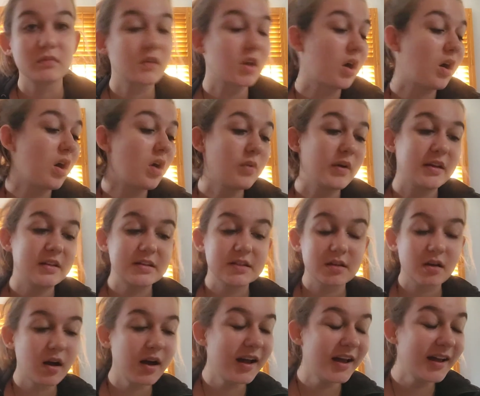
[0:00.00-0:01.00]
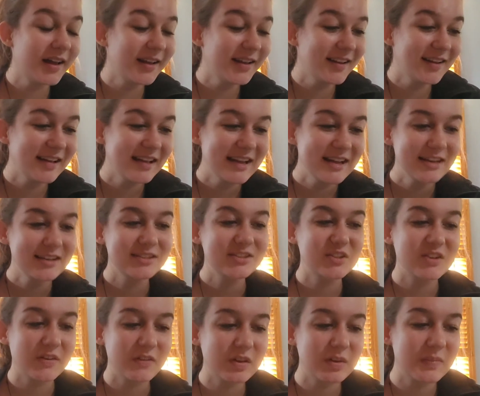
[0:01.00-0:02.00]
Always. So
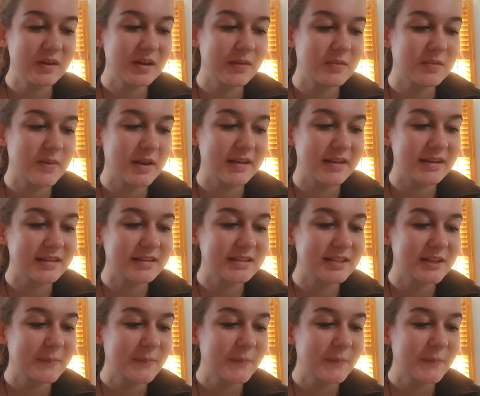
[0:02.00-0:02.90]
definitely pick up spandex.